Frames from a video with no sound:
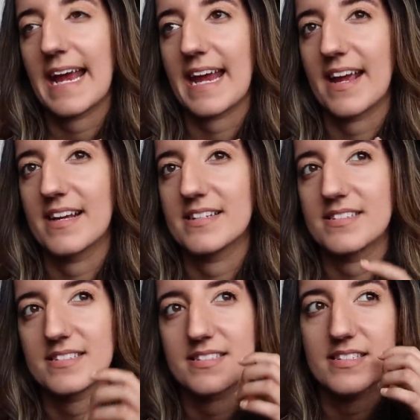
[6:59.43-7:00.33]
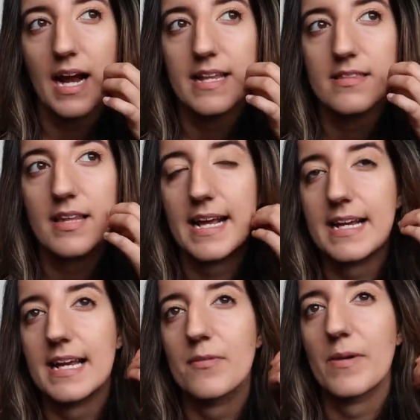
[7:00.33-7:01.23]
And I
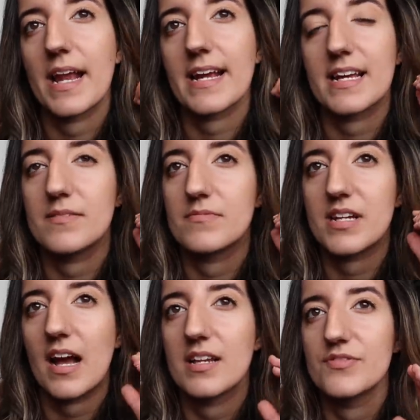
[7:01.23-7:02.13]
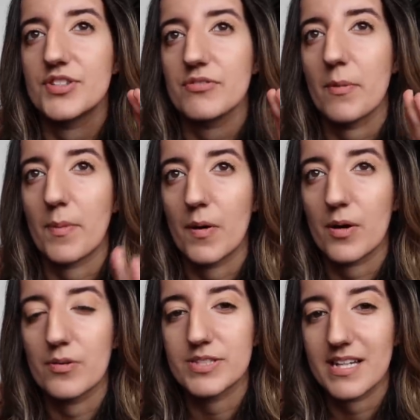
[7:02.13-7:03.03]
like it when I can kind of do a
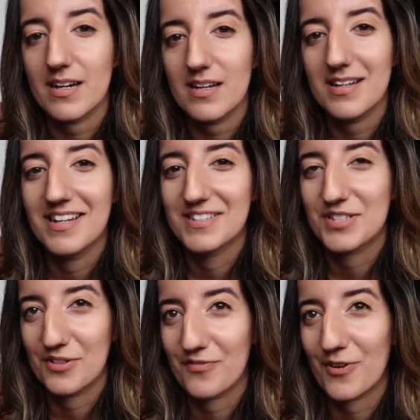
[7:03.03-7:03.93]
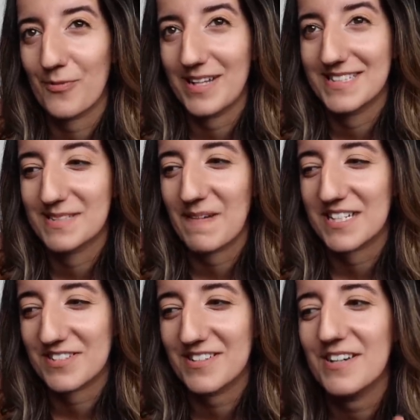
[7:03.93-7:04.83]
BOGO deal, a two for one
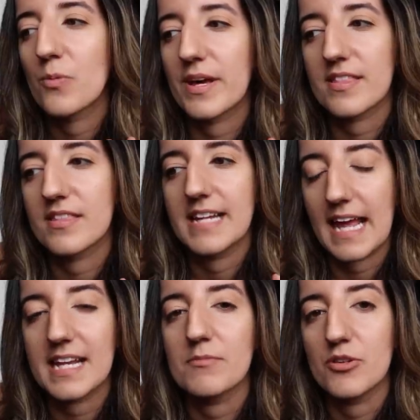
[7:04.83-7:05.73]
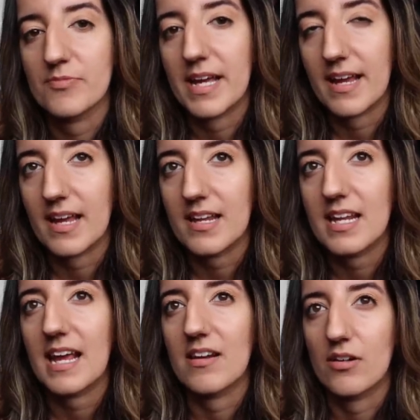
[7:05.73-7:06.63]
special with getting movement in
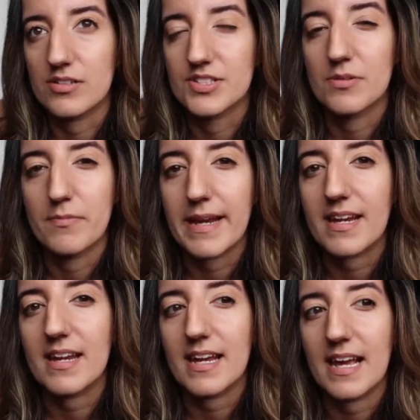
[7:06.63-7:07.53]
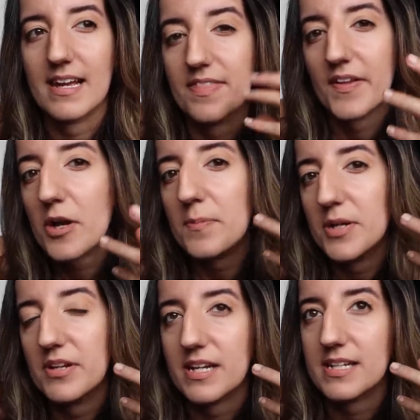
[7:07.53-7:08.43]
and also making it a
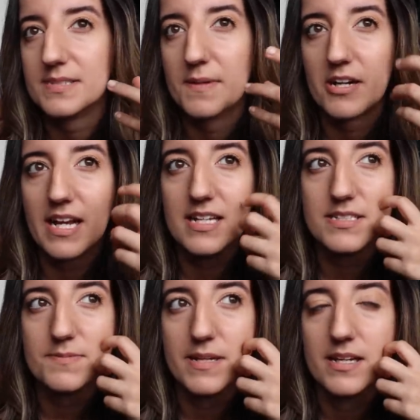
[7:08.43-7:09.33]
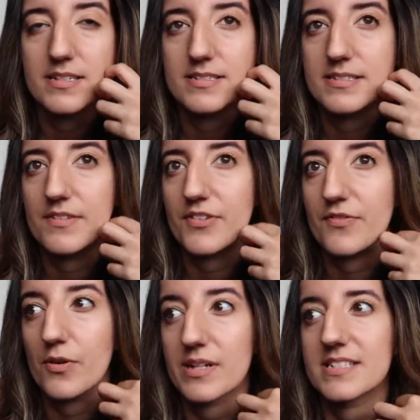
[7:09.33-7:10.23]
therapeutic experience because if you're
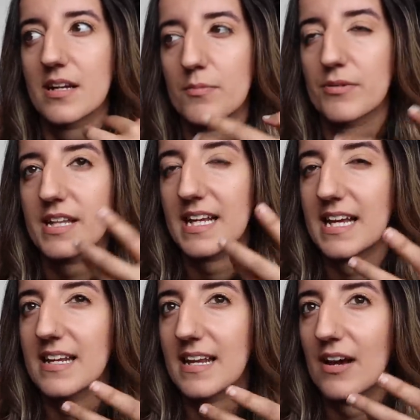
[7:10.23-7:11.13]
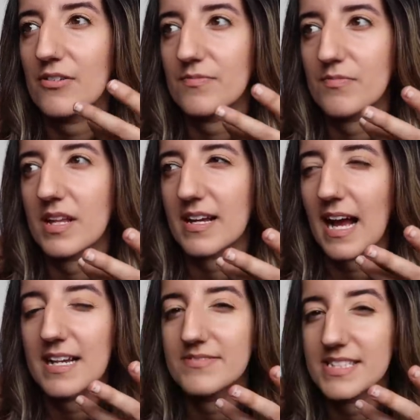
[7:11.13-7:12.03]
focusing on breathing in and out, it
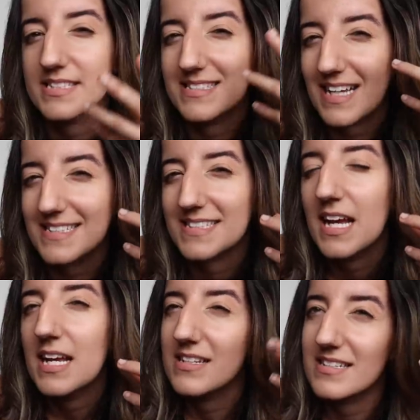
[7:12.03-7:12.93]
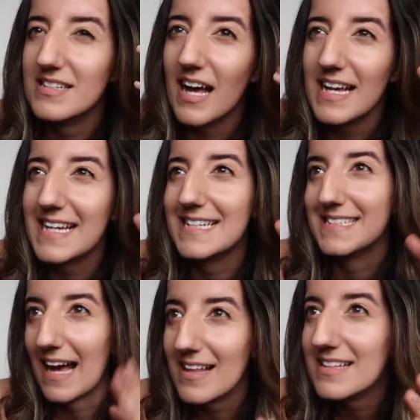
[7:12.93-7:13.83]
kind of does not
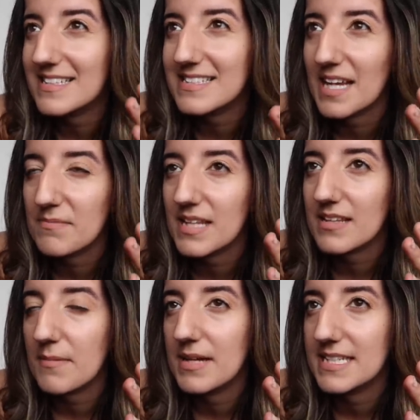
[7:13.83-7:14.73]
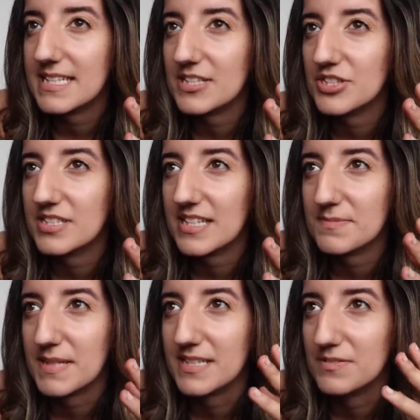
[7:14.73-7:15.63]
exactly the same thing that meditation does
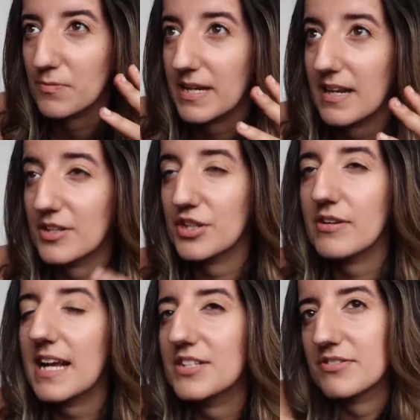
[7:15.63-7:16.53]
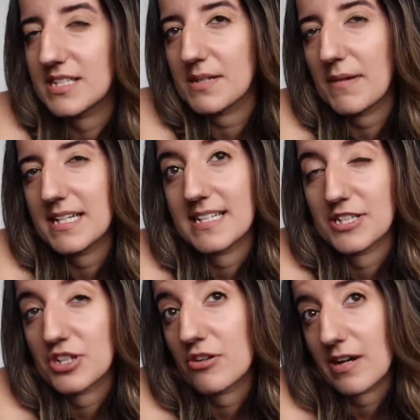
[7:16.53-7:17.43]
because when you get into deep
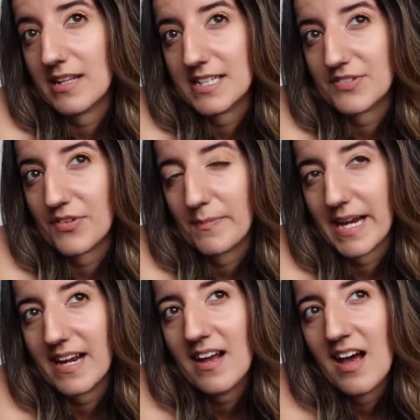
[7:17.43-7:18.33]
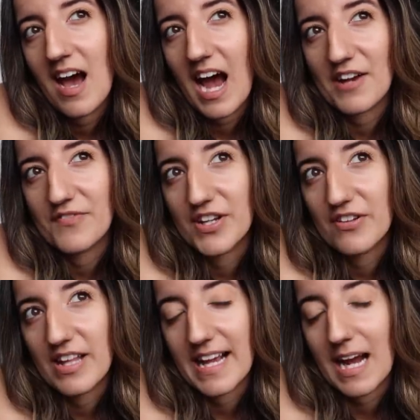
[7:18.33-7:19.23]
meditation, or at least for me, I
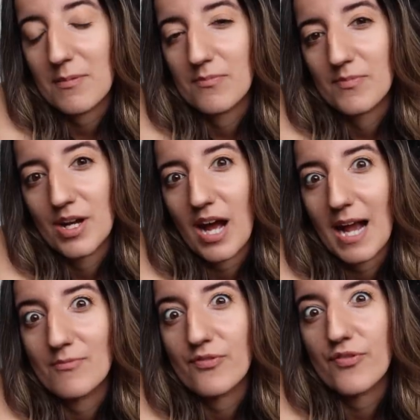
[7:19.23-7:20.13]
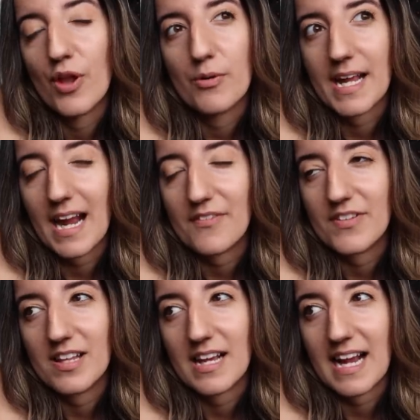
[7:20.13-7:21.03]
feel like I'm I'm floating. I
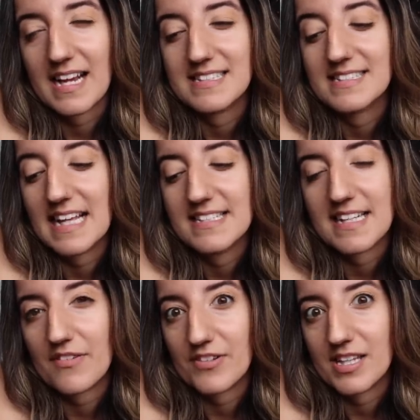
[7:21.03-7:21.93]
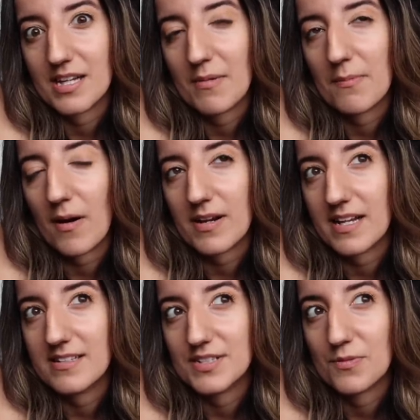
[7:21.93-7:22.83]
feel like I can sense everything in my body
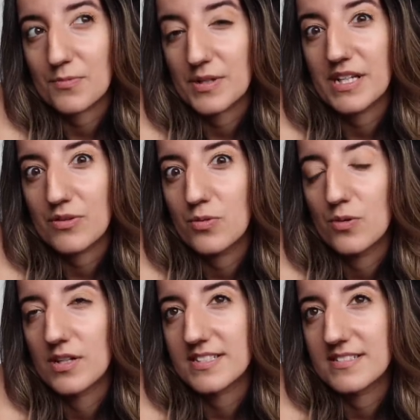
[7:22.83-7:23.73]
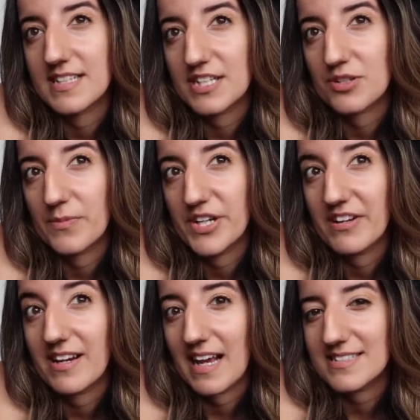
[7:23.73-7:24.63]
and it's a really cool sensation when you
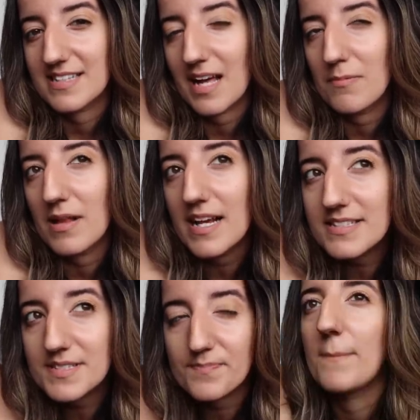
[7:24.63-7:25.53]
can get to that place.